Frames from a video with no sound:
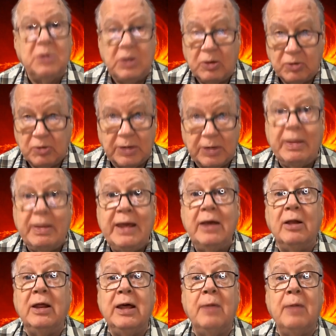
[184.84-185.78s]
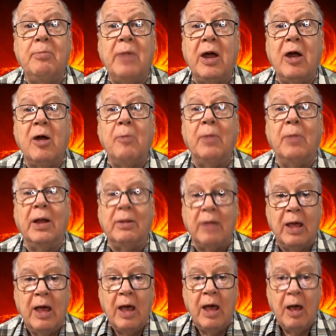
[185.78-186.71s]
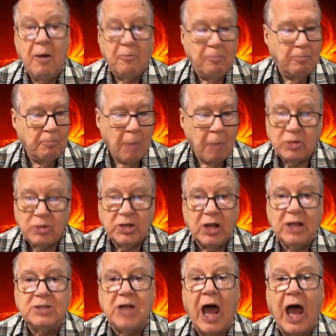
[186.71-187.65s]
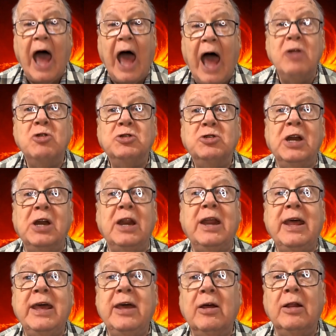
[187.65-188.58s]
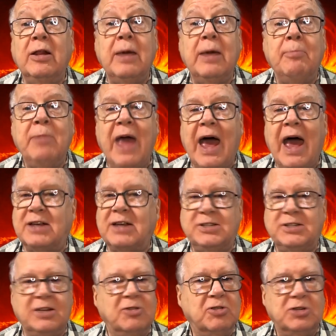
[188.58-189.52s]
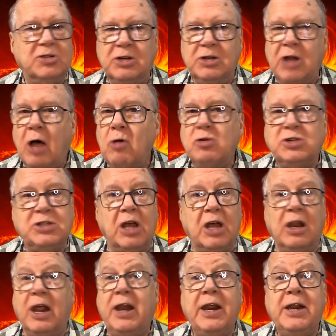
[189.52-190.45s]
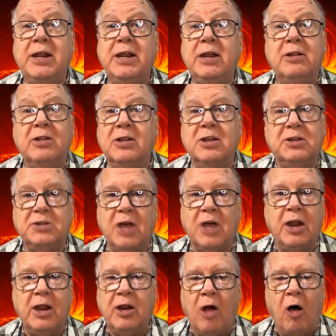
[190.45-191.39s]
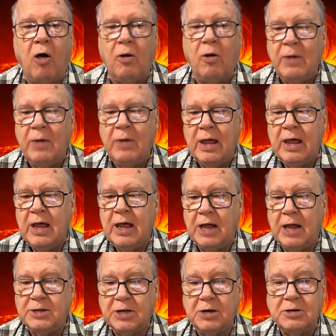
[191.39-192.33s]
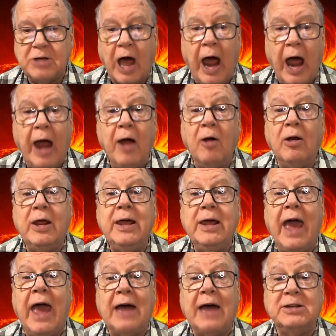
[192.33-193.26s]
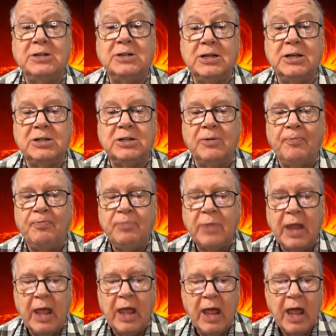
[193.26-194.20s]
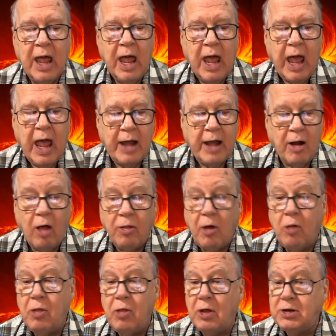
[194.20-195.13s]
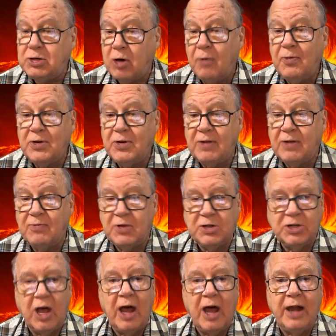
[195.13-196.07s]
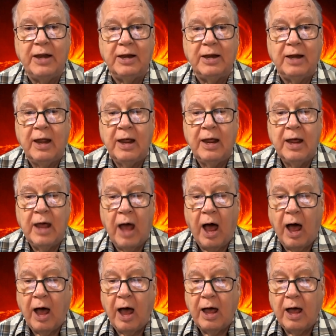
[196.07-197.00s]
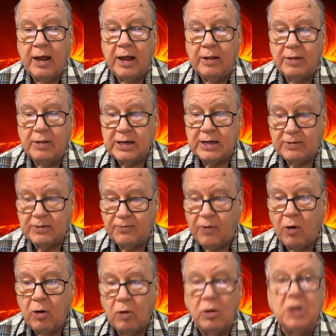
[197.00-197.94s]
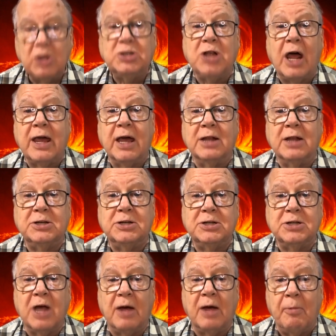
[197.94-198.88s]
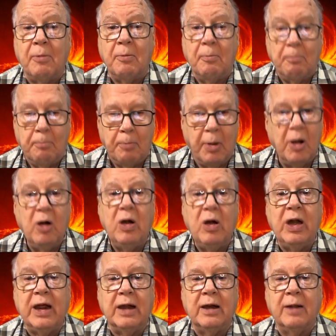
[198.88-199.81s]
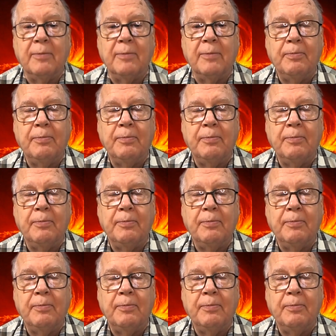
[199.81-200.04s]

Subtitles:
There's some helium there, but mostly it's hydrogen and helium gas. There's no solidity to the sun at all. It's entirely gaseous. And although the surface of the sun in this photo looks like it's burning,